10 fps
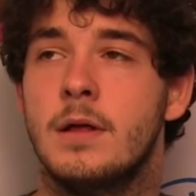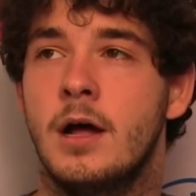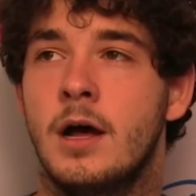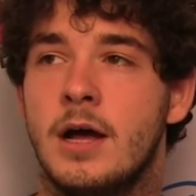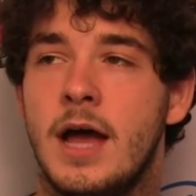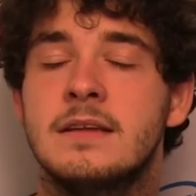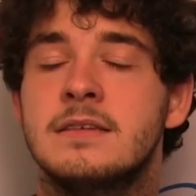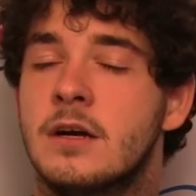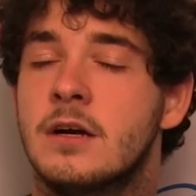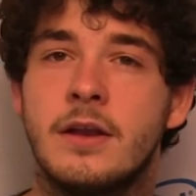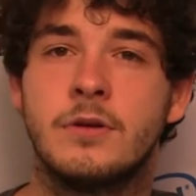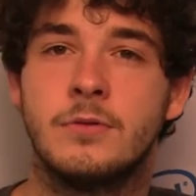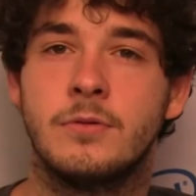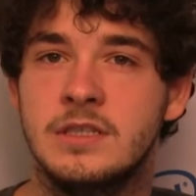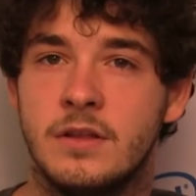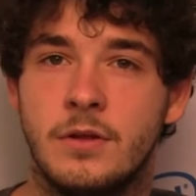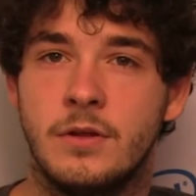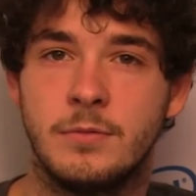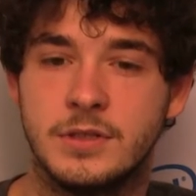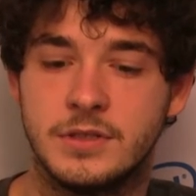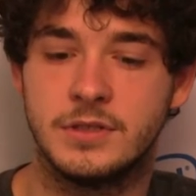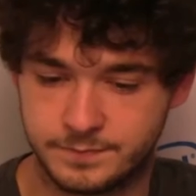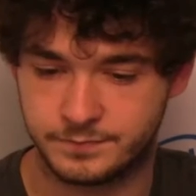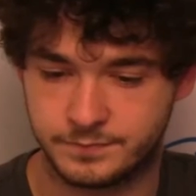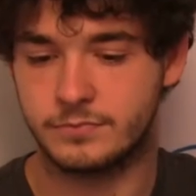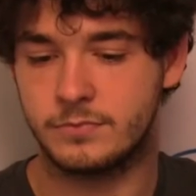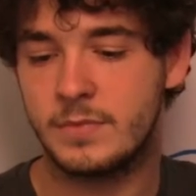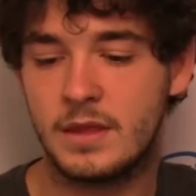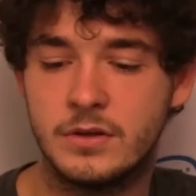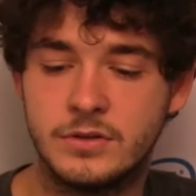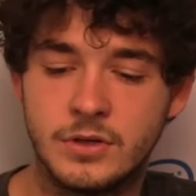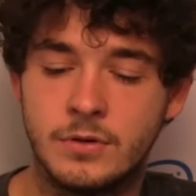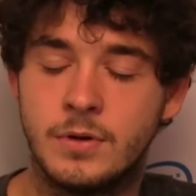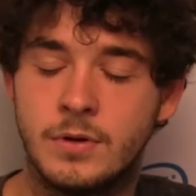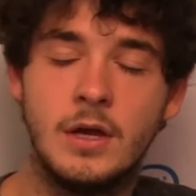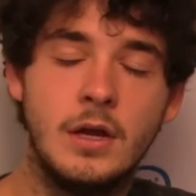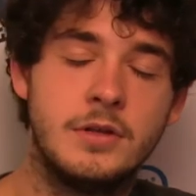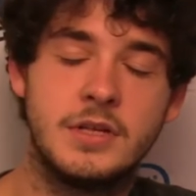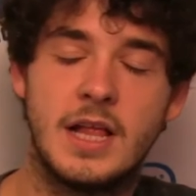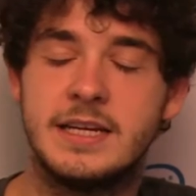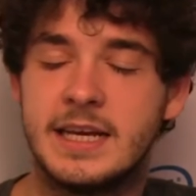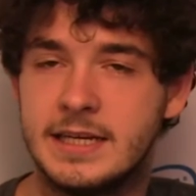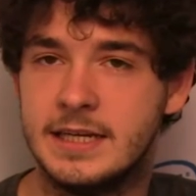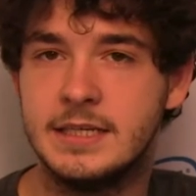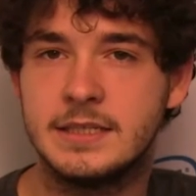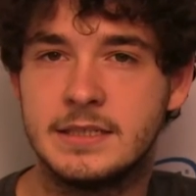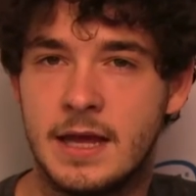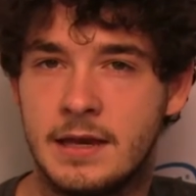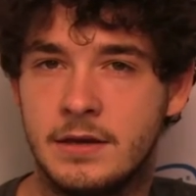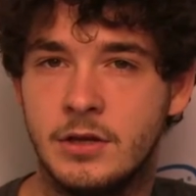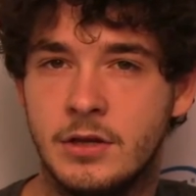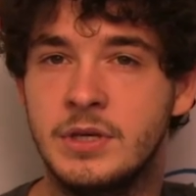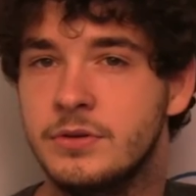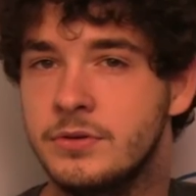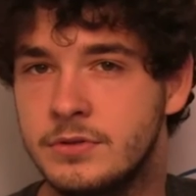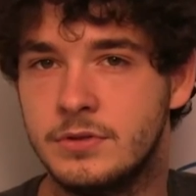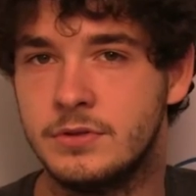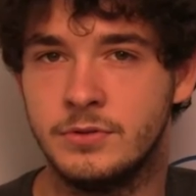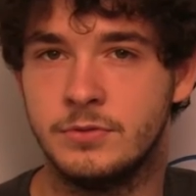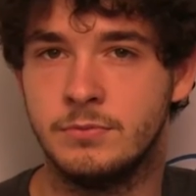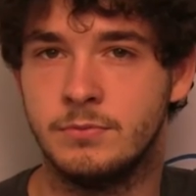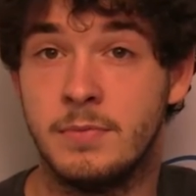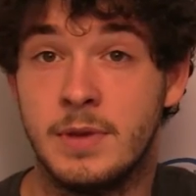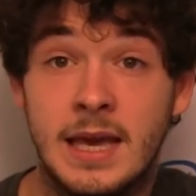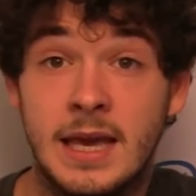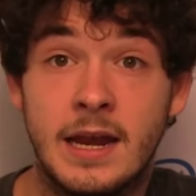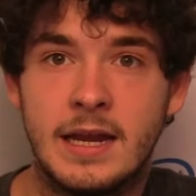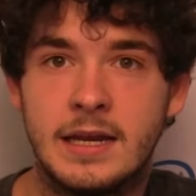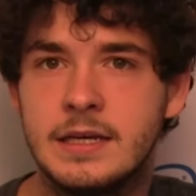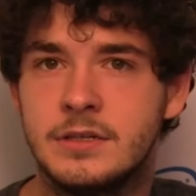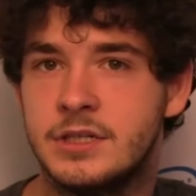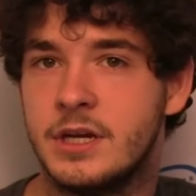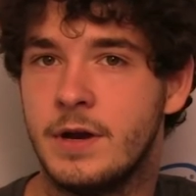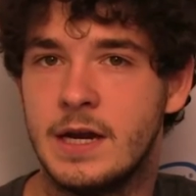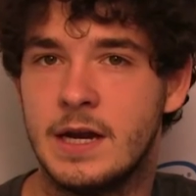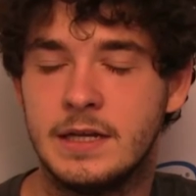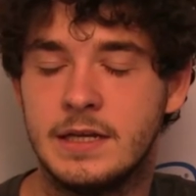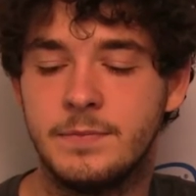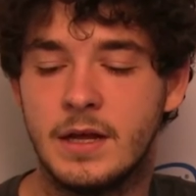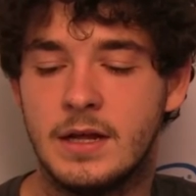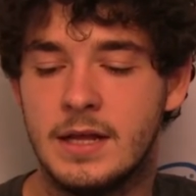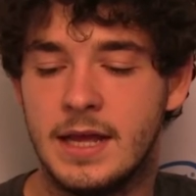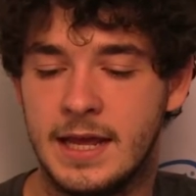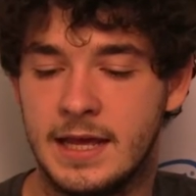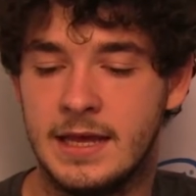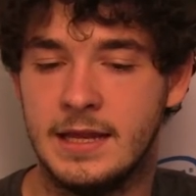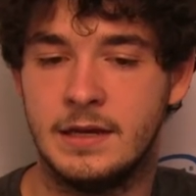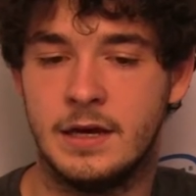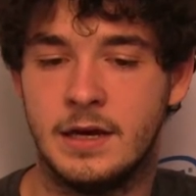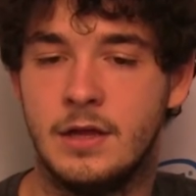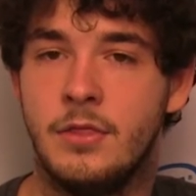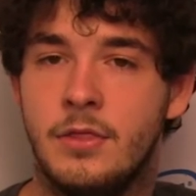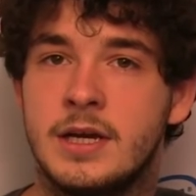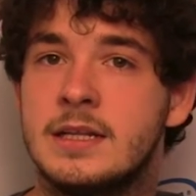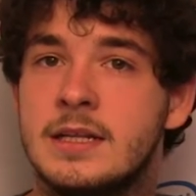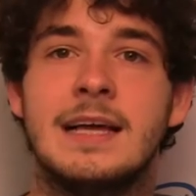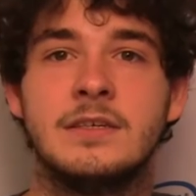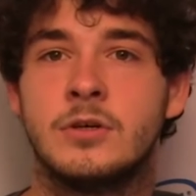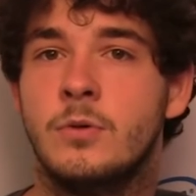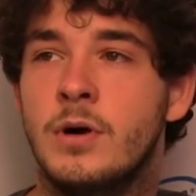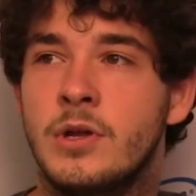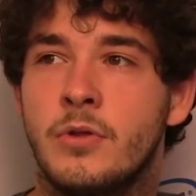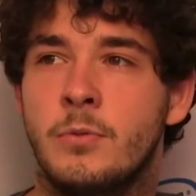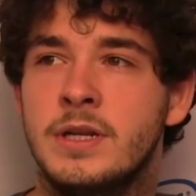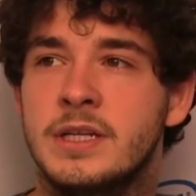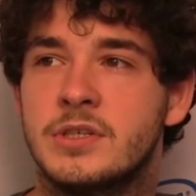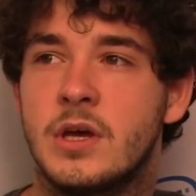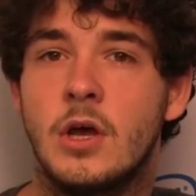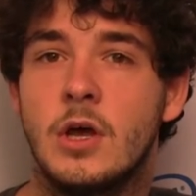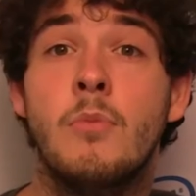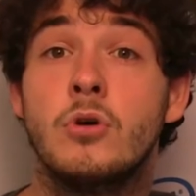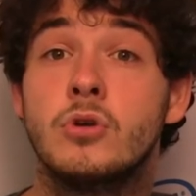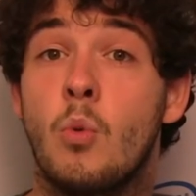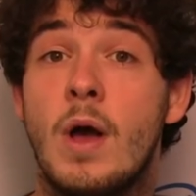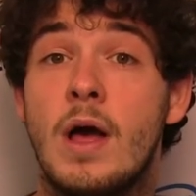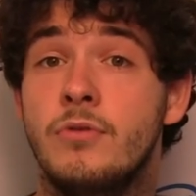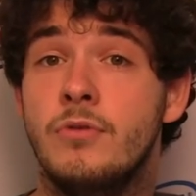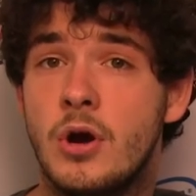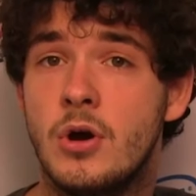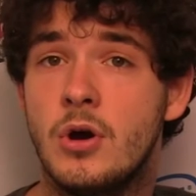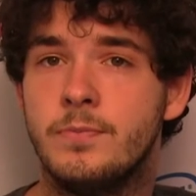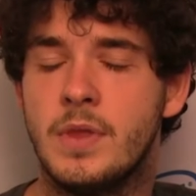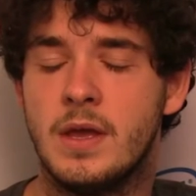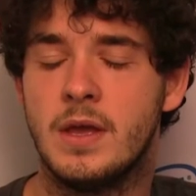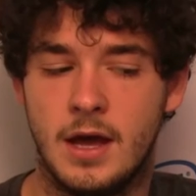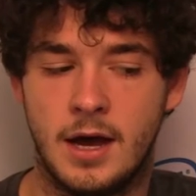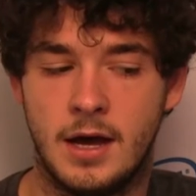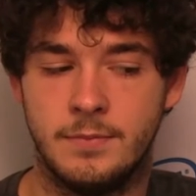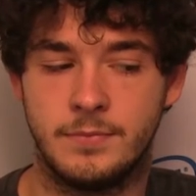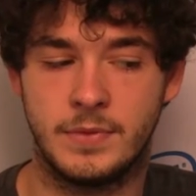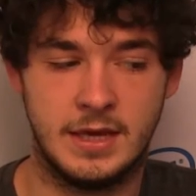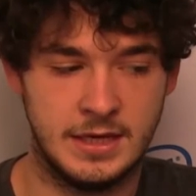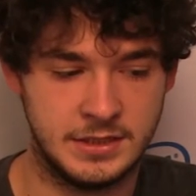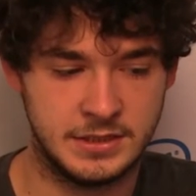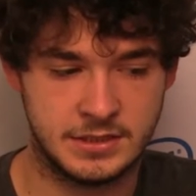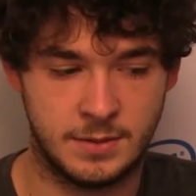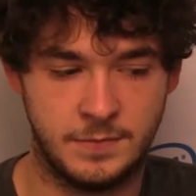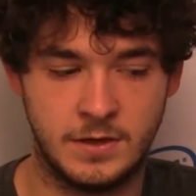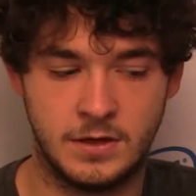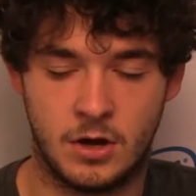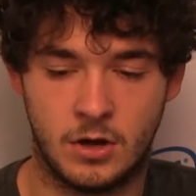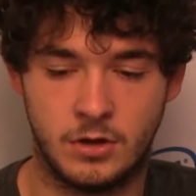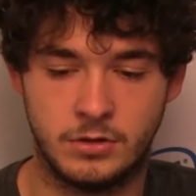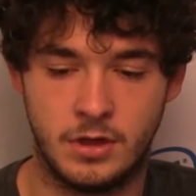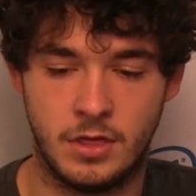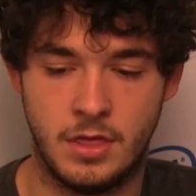uh, asking a lot of questions and the right ones. So there's a lot of techniques that can be used to make, get an idea, to generate an idea, and uh, the classical one or the one that's most well known um, is something called